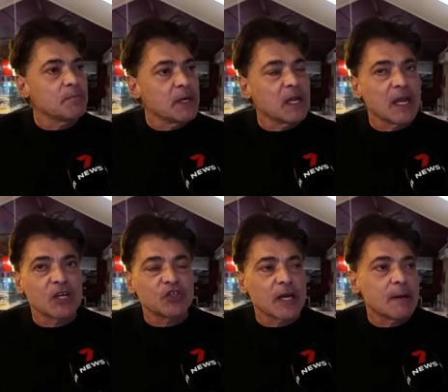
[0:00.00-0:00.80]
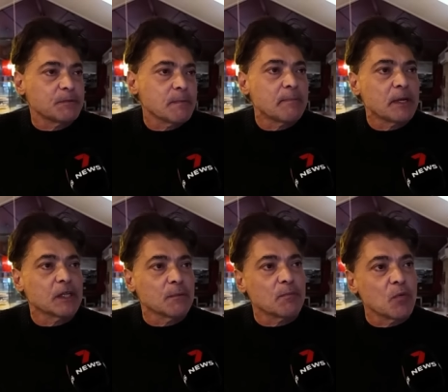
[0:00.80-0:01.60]
get to the bigger, larger cups,
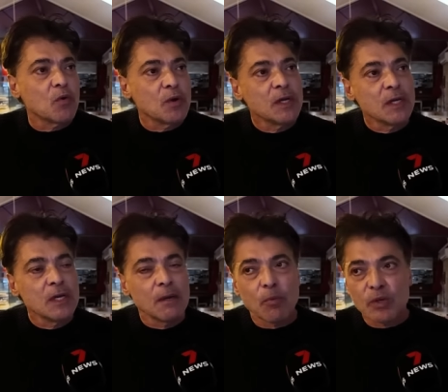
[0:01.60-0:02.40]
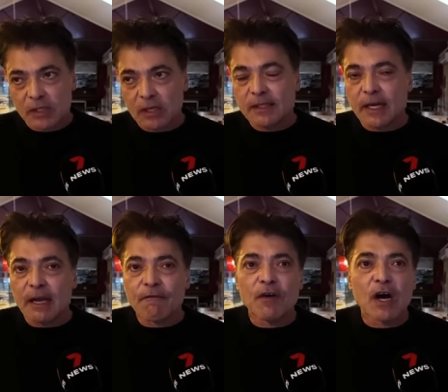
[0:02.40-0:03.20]
maybe a little bit more. We're
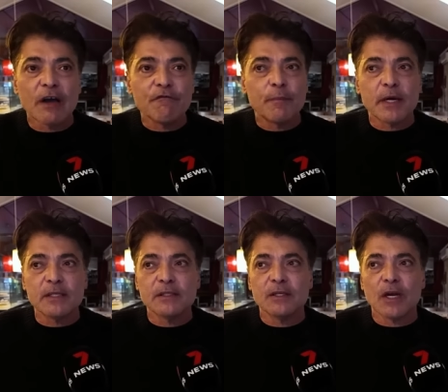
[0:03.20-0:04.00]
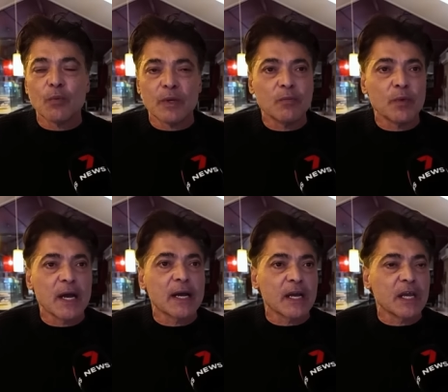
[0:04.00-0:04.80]
still sitting at five, but you know
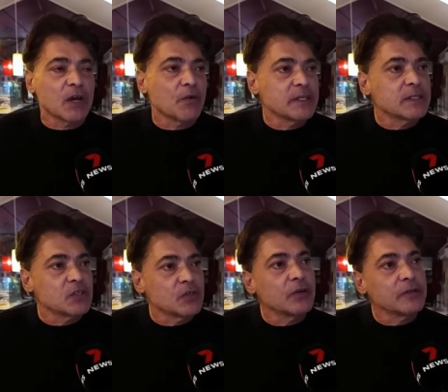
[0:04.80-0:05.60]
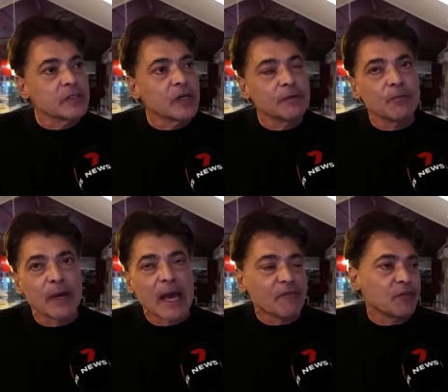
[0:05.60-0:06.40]
we, we are going to increase it soon,
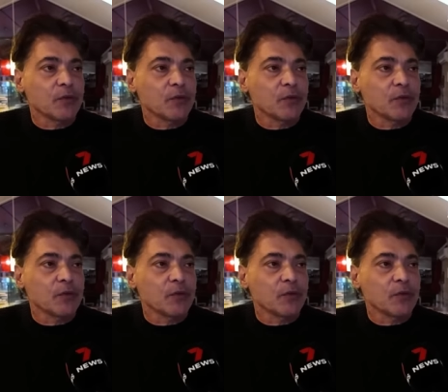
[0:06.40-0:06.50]
so we